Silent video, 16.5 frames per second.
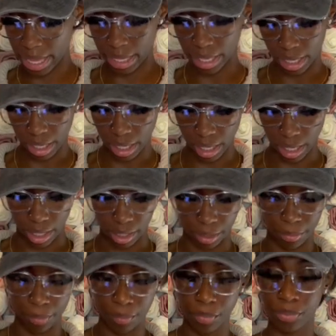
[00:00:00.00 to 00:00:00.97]
get together
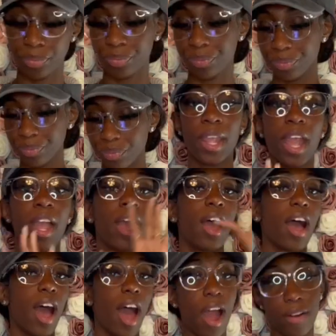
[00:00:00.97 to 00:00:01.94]

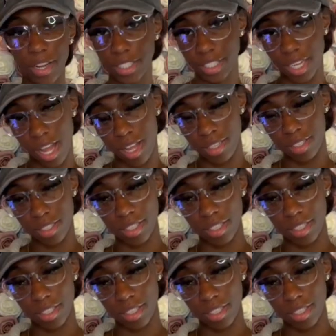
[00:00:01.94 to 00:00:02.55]
all right y'all